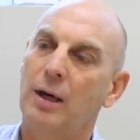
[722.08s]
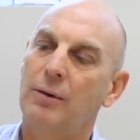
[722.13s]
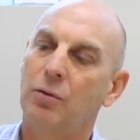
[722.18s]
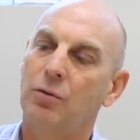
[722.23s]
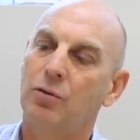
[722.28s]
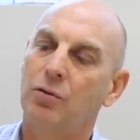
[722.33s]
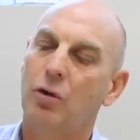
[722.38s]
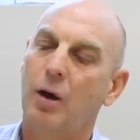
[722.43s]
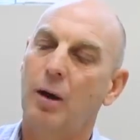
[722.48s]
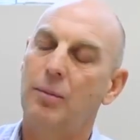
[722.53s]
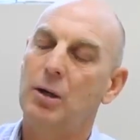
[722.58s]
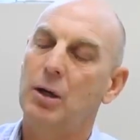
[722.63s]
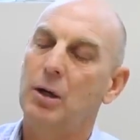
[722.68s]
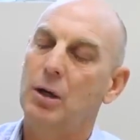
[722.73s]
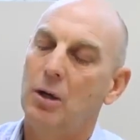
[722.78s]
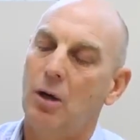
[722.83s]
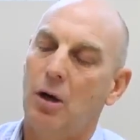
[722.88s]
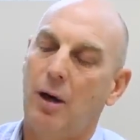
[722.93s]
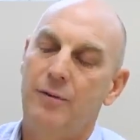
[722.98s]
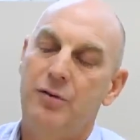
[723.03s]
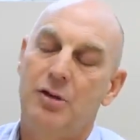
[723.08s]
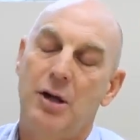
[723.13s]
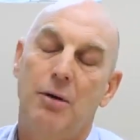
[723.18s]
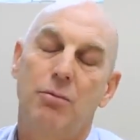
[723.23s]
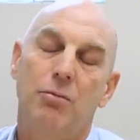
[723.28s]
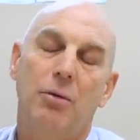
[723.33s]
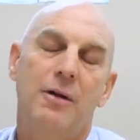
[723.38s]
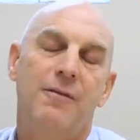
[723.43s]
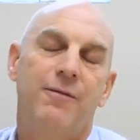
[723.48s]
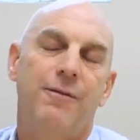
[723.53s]
levels drop, I've
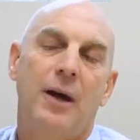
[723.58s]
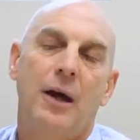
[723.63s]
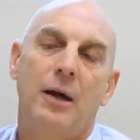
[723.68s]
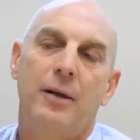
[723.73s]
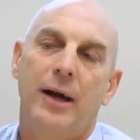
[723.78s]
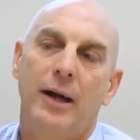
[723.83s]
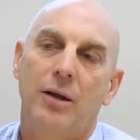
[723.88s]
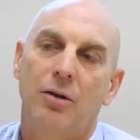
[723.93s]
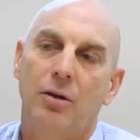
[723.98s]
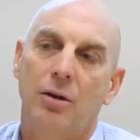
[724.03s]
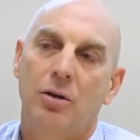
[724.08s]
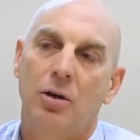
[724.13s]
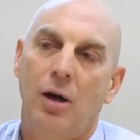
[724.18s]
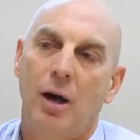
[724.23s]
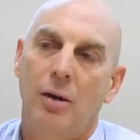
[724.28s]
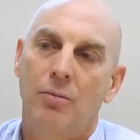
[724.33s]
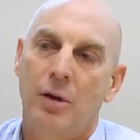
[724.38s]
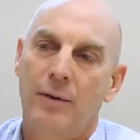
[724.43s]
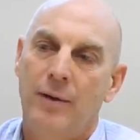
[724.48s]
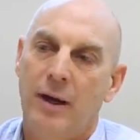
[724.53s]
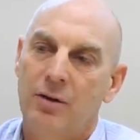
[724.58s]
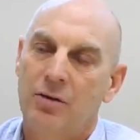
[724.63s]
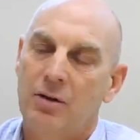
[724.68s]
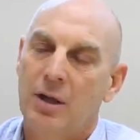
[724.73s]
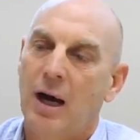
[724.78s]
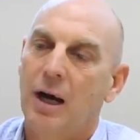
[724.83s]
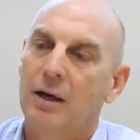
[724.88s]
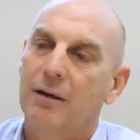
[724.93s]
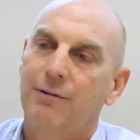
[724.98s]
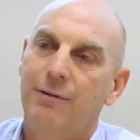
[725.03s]
generally found that's the time when they
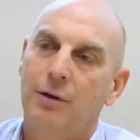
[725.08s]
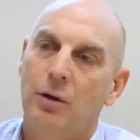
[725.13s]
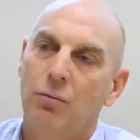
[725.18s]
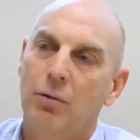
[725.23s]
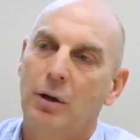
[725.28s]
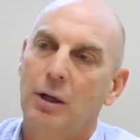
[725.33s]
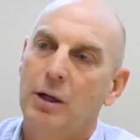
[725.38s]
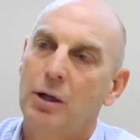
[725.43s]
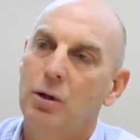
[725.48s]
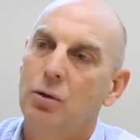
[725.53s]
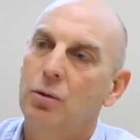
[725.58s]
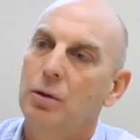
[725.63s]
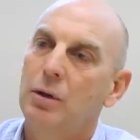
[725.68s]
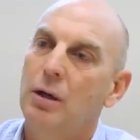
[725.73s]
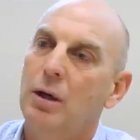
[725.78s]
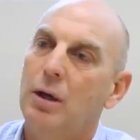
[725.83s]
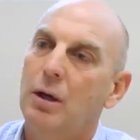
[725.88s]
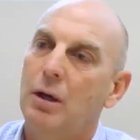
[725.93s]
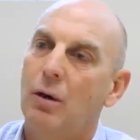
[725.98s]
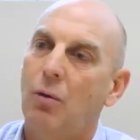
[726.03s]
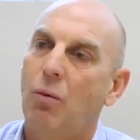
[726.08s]
start to feel really good.